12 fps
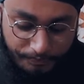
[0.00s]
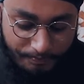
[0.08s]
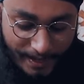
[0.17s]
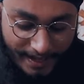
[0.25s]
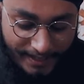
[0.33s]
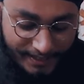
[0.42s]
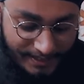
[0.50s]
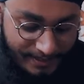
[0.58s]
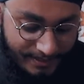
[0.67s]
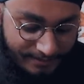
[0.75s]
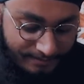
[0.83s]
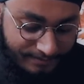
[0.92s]
palate.
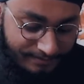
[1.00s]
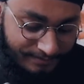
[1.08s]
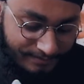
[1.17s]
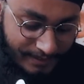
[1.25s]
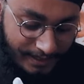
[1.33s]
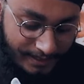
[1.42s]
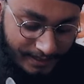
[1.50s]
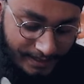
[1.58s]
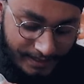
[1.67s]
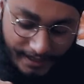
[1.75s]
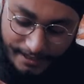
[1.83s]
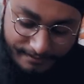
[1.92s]

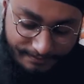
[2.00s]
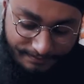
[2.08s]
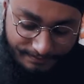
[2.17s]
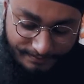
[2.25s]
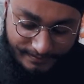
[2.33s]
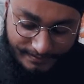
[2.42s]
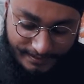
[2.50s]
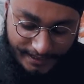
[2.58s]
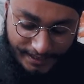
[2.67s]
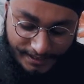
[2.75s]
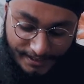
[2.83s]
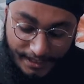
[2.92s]
Ah,
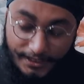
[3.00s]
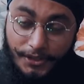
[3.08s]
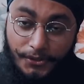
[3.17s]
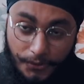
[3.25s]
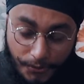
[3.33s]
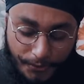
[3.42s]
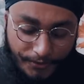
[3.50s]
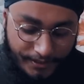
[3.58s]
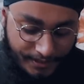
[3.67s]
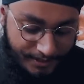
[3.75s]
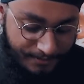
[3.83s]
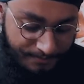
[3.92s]
let's take the
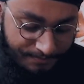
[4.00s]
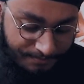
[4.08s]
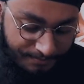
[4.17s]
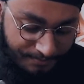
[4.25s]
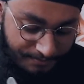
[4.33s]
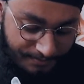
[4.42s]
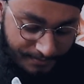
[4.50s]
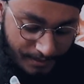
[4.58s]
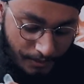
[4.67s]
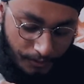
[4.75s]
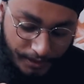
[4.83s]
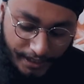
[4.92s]
notes.
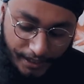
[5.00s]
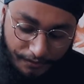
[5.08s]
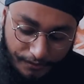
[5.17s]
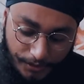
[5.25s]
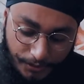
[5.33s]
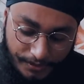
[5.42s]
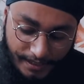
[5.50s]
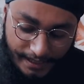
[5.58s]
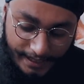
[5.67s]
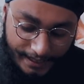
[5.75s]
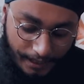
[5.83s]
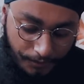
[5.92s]
What kind of notes I'll
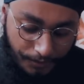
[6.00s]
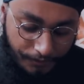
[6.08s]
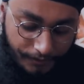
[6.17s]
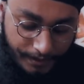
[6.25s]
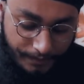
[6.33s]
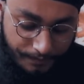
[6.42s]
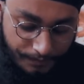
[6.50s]
get out of it.